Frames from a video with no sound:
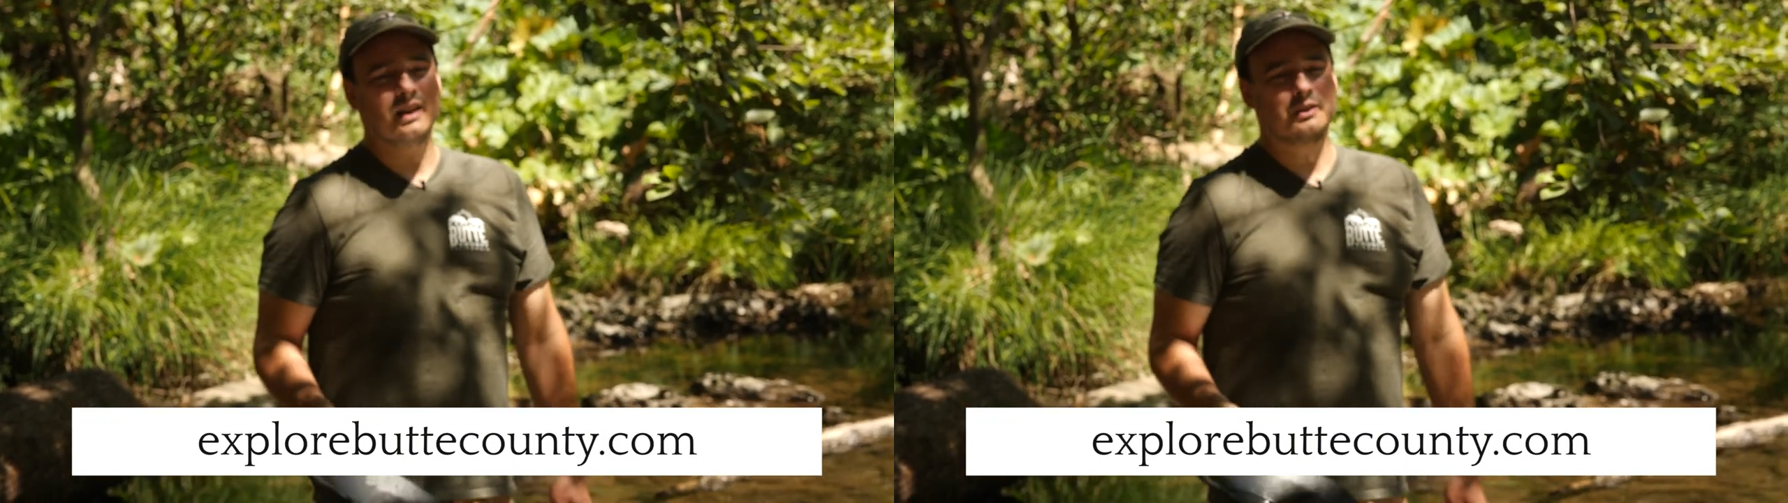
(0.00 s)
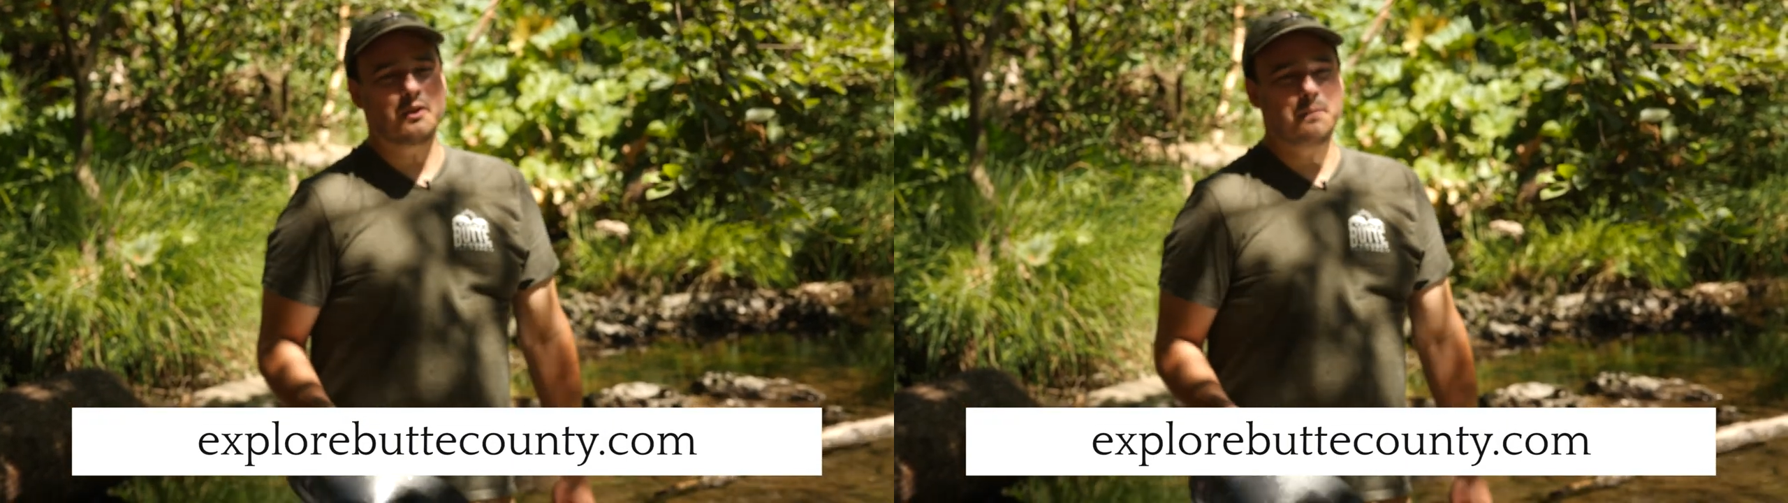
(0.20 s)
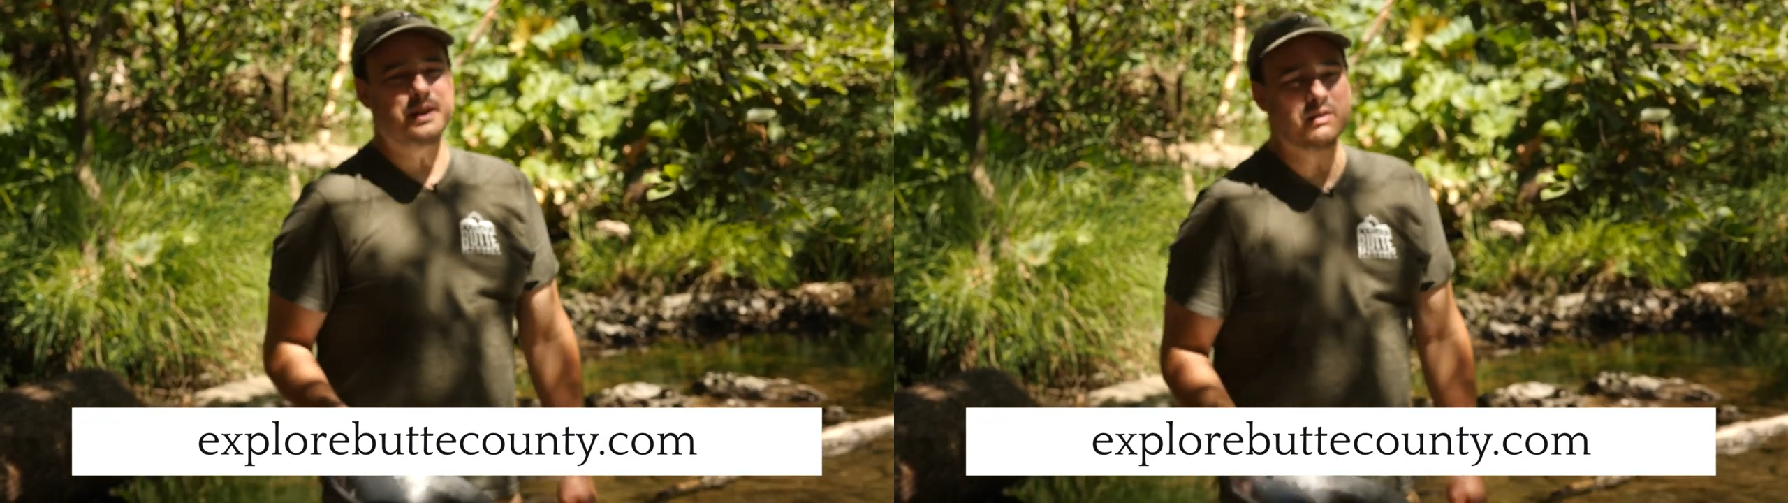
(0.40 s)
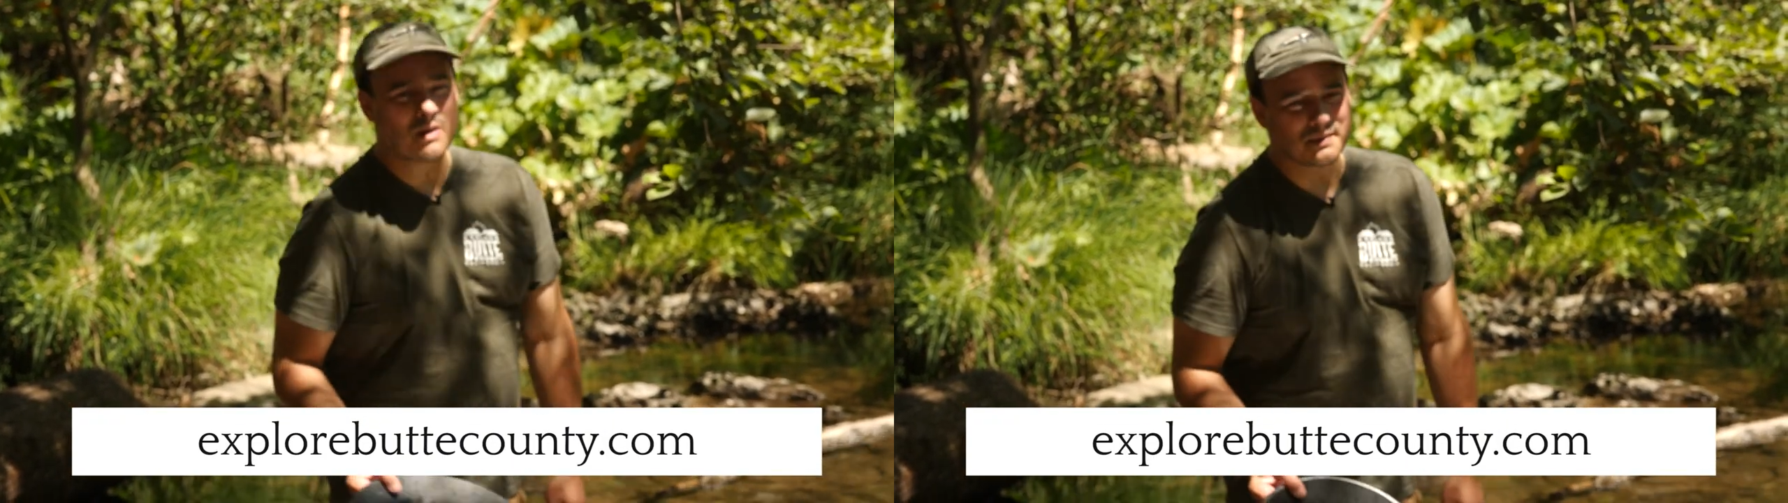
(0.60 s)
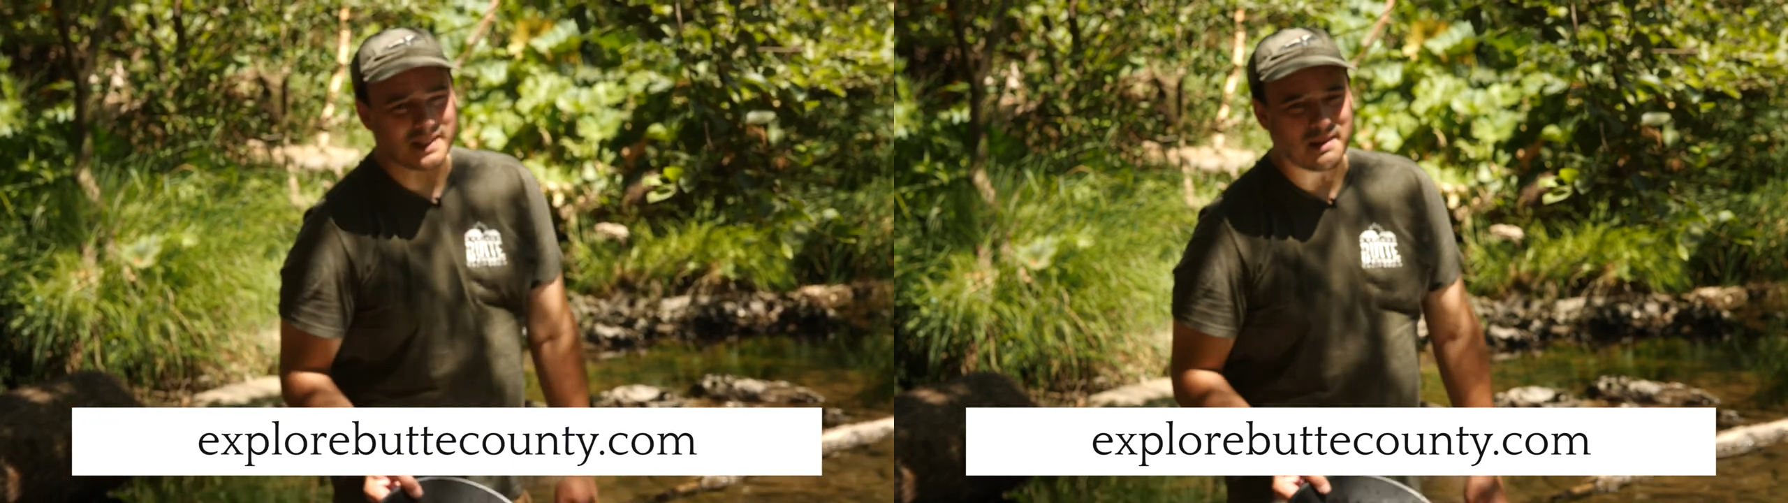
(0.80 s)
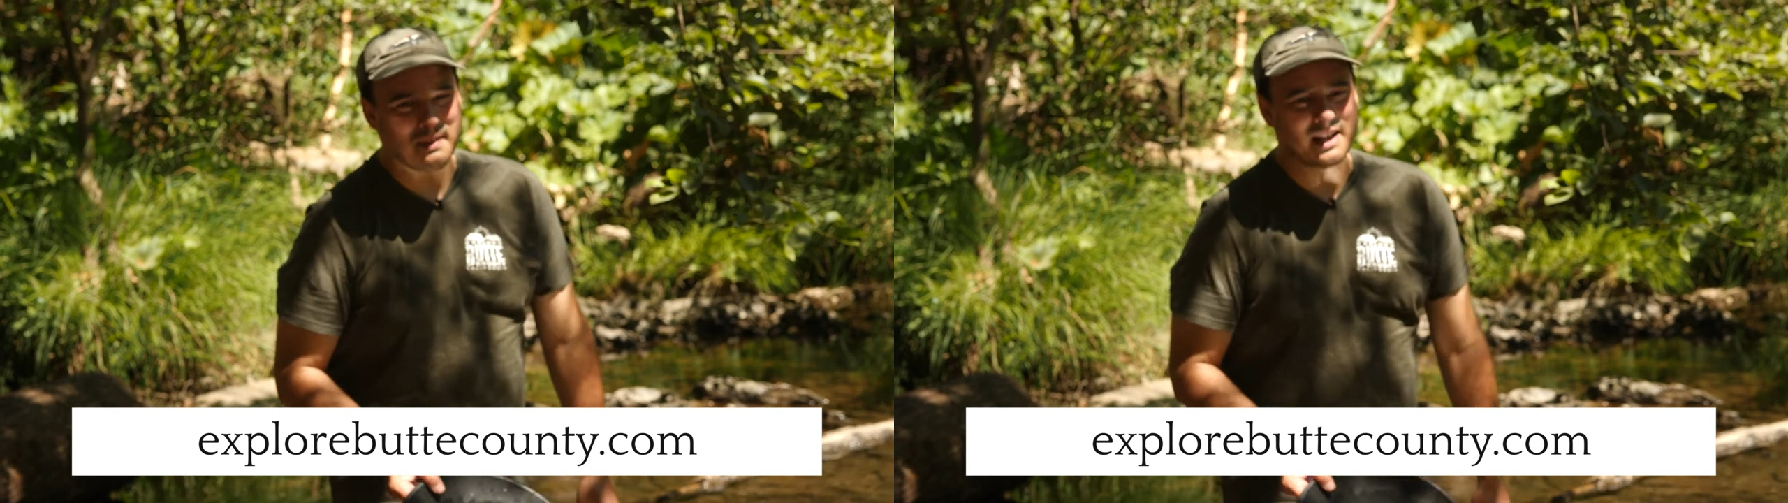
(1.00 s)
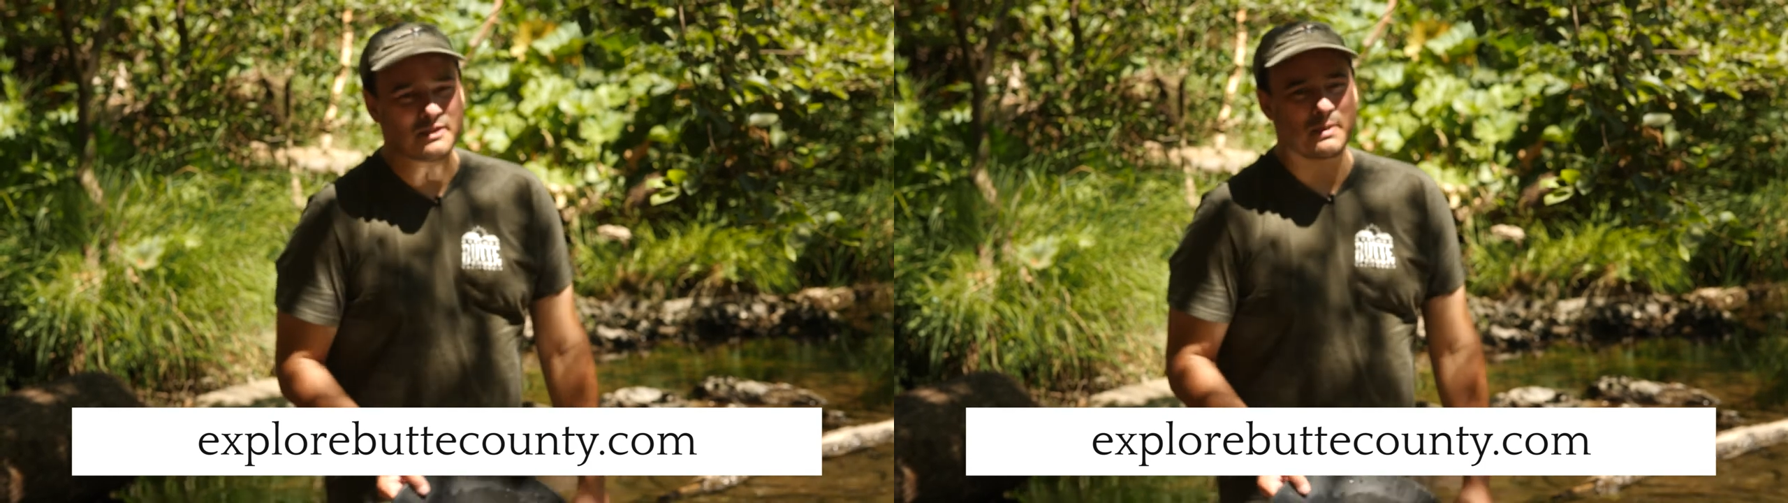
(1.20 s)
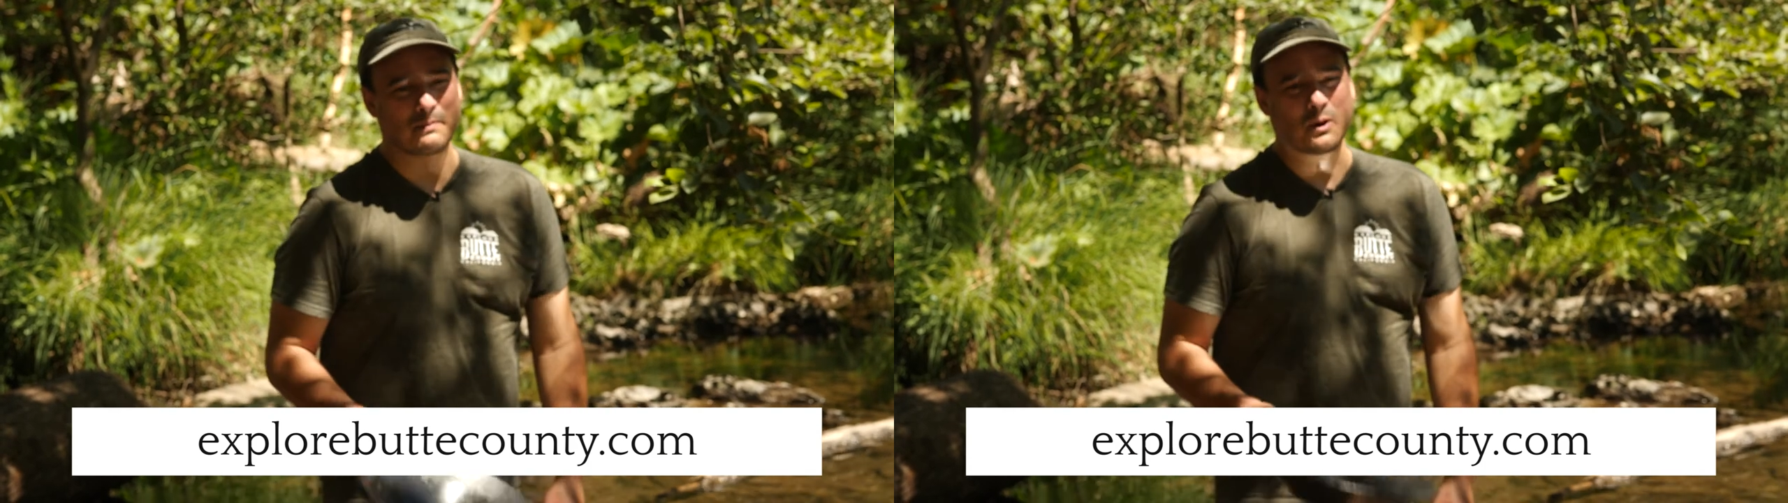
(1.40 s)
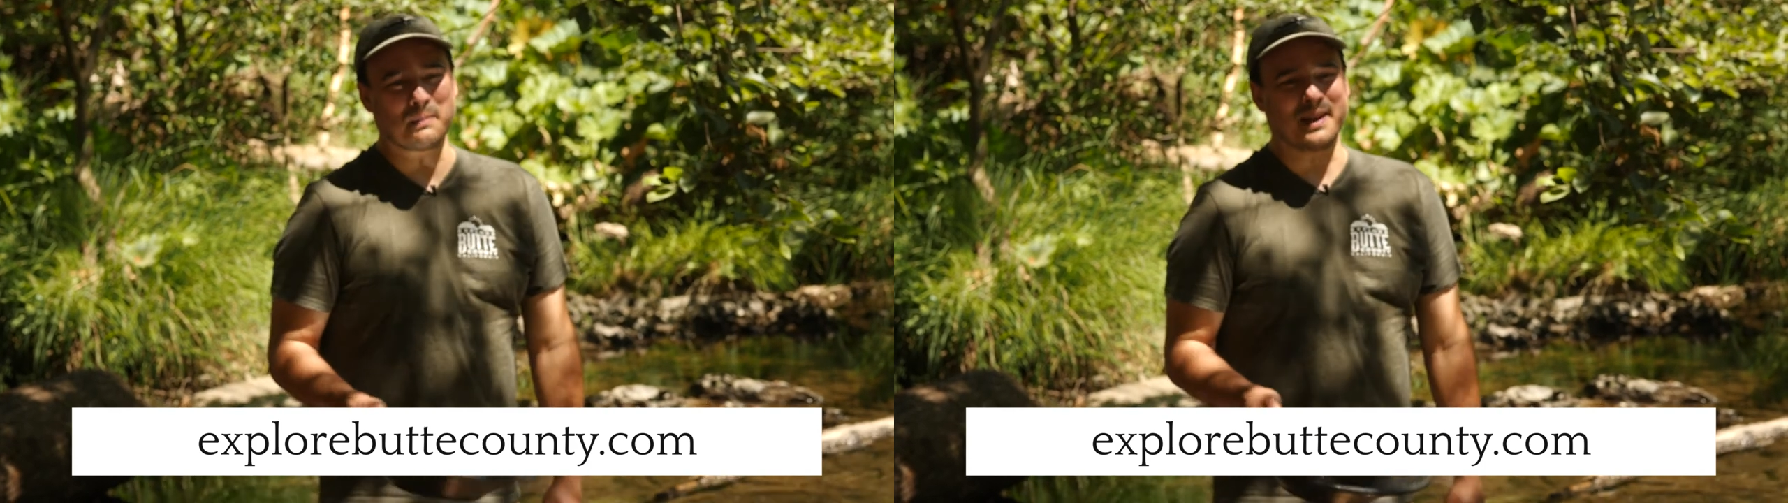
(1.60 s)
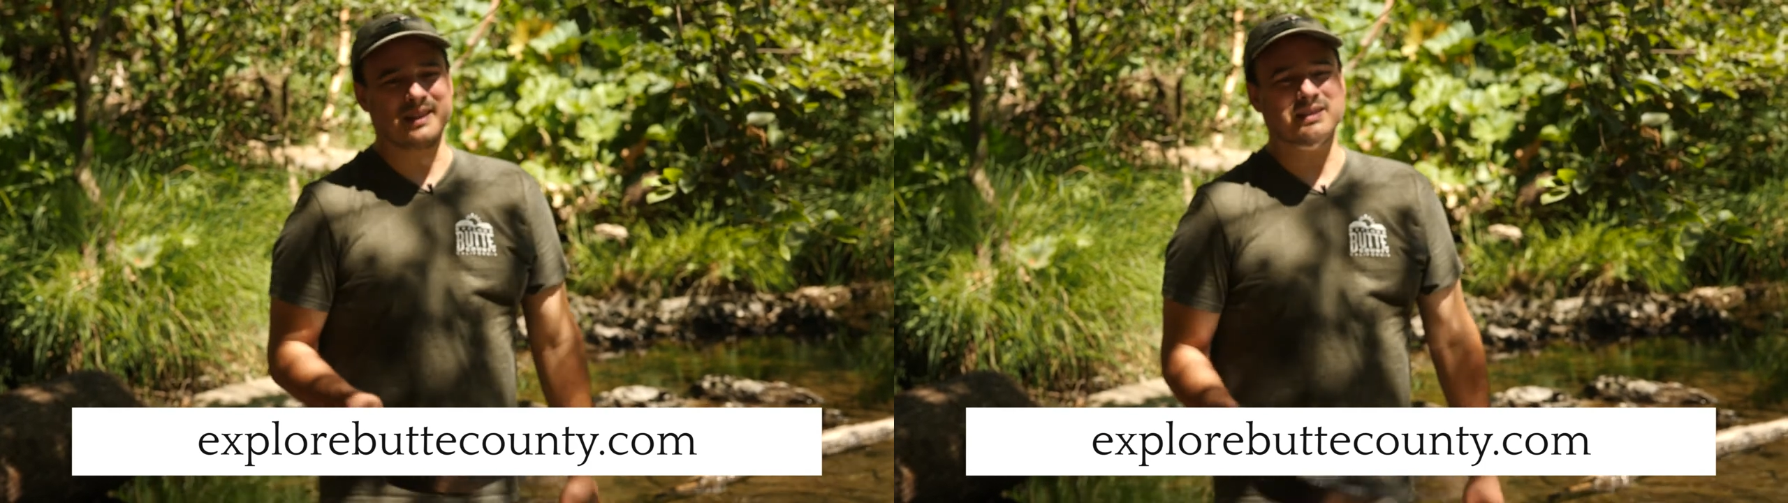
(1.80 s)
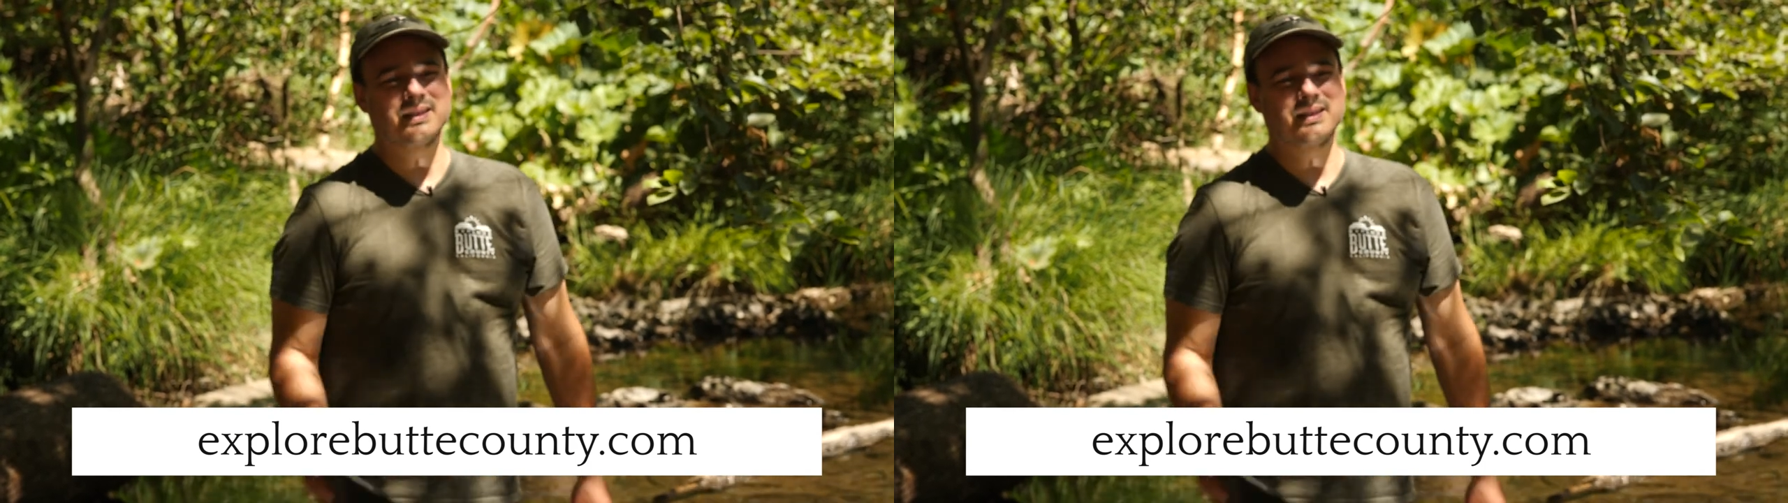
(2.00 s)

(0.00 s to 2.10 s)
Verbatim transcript: to the Bureau of Land Management permit.